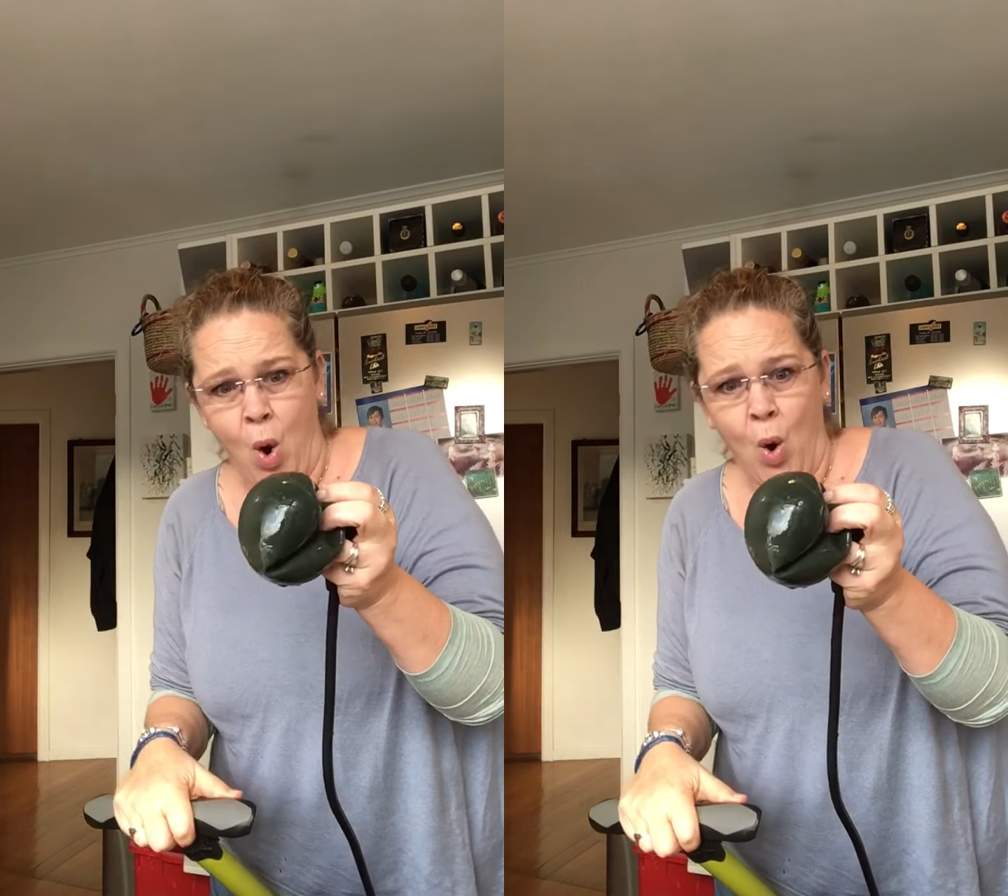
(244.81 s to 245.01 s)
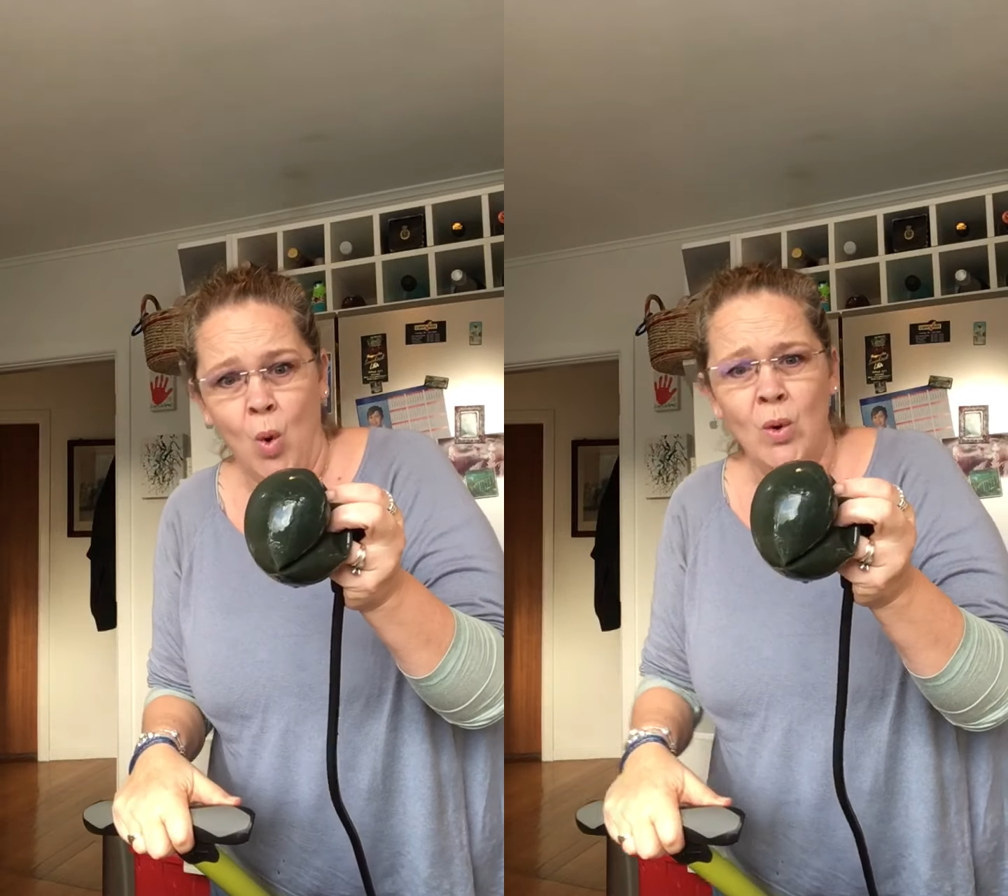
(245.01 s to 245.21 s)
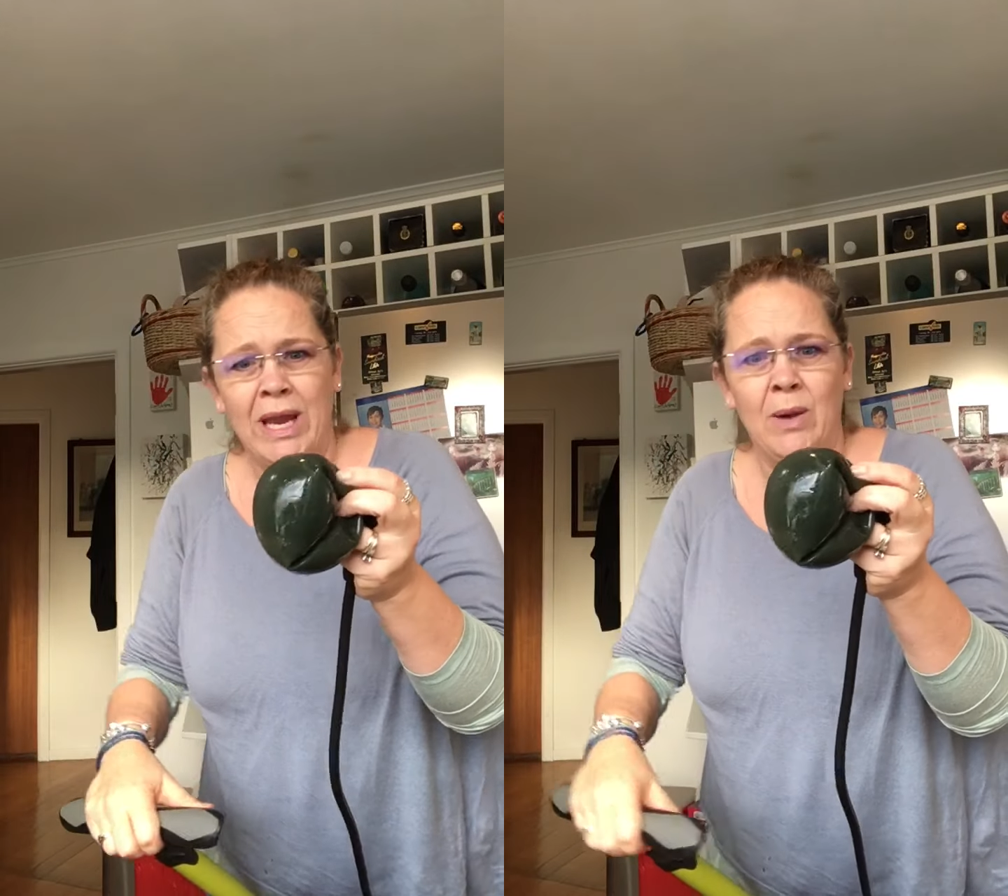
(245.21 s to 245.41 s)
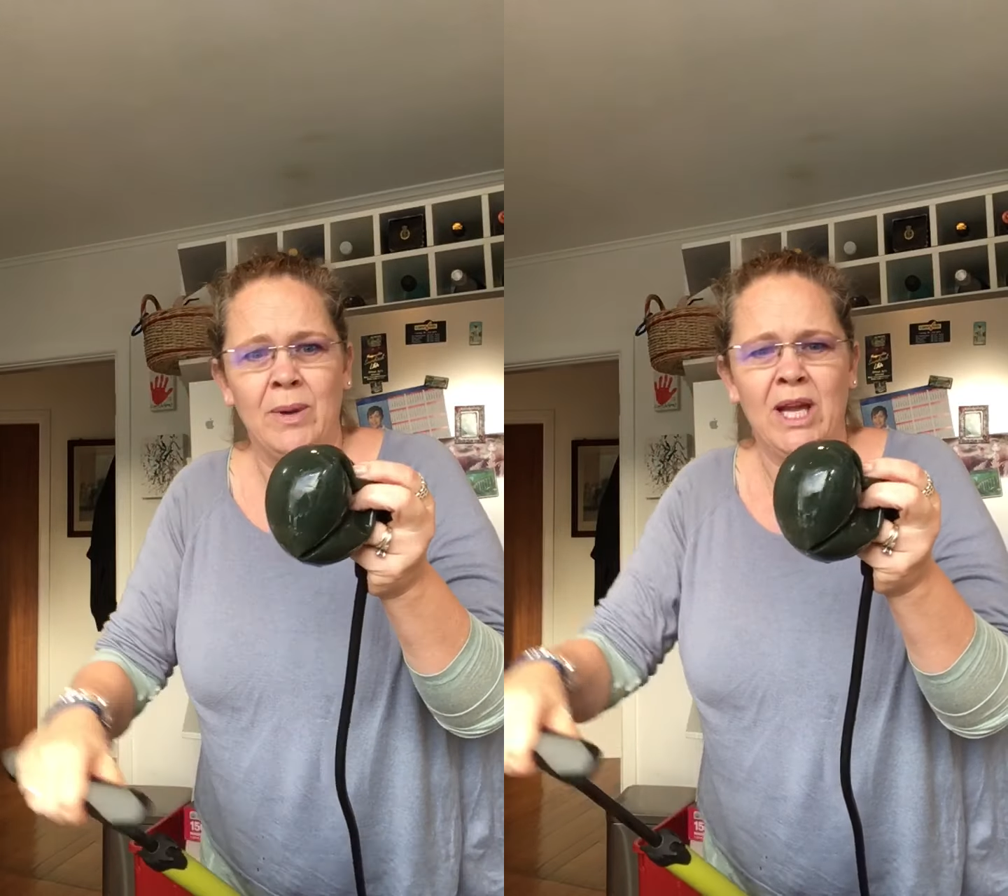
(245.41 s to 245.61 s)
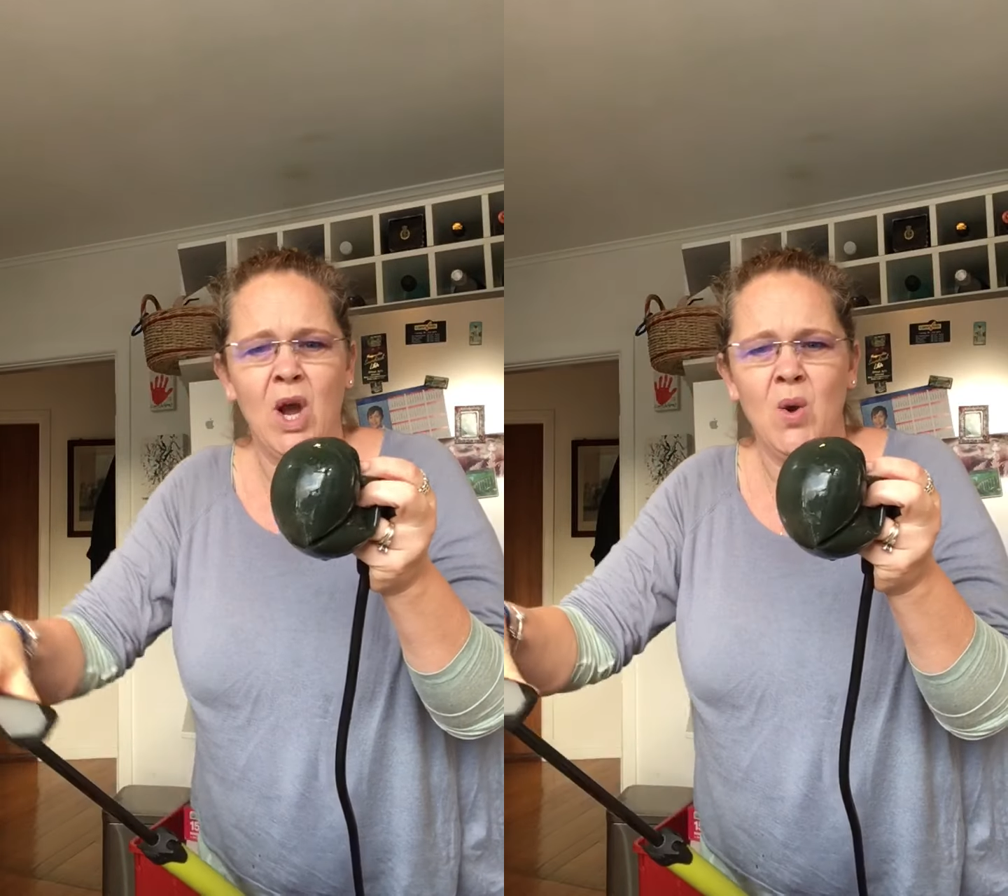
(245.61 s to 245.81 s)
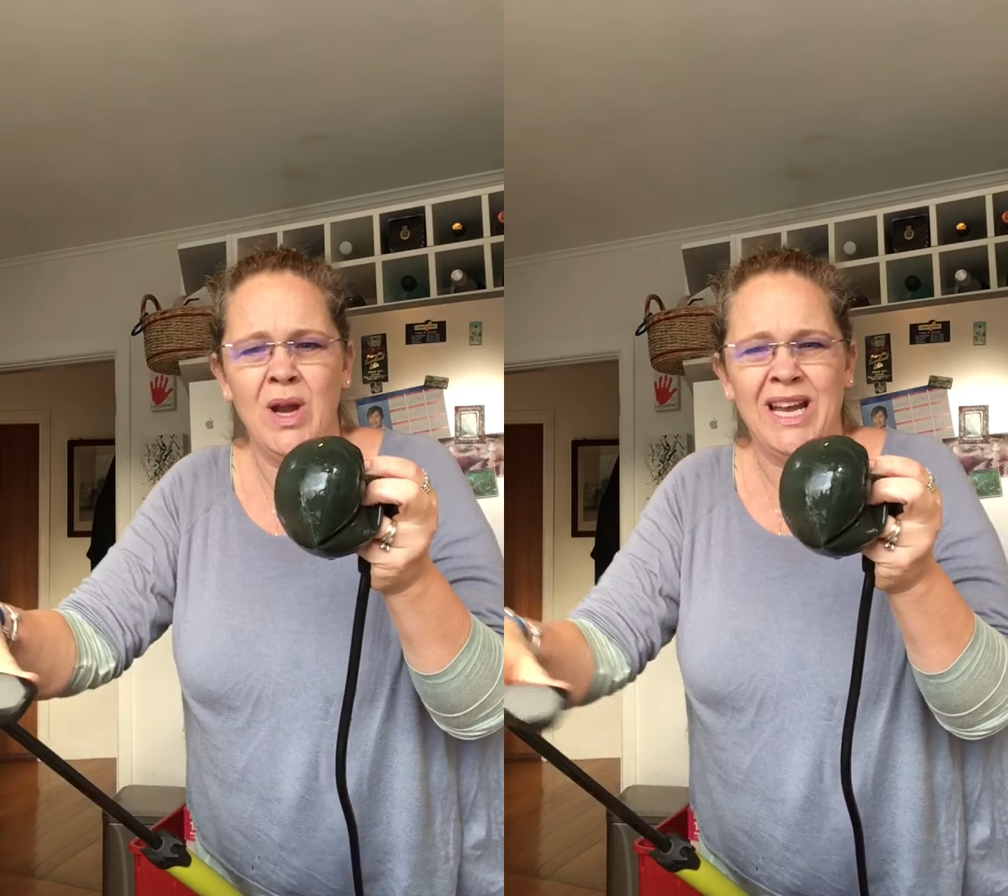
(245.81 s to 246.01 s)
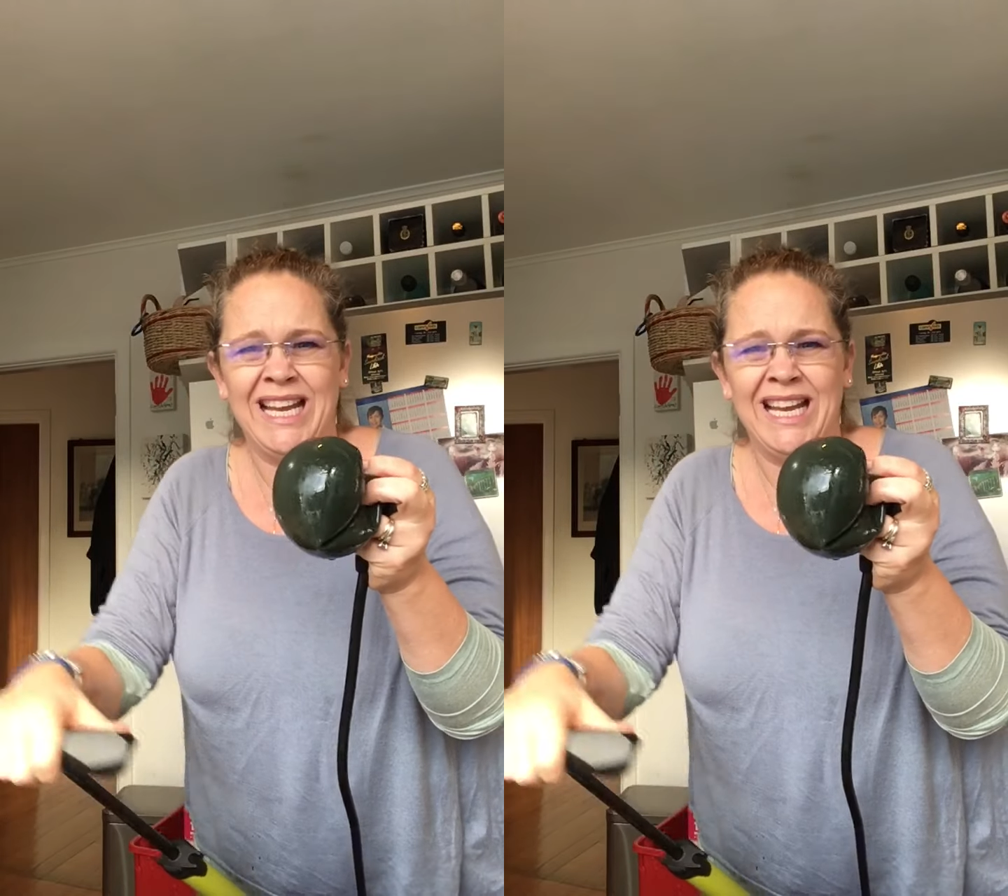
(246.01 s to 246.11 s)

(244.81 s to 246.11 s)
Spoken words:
Oh, here we go.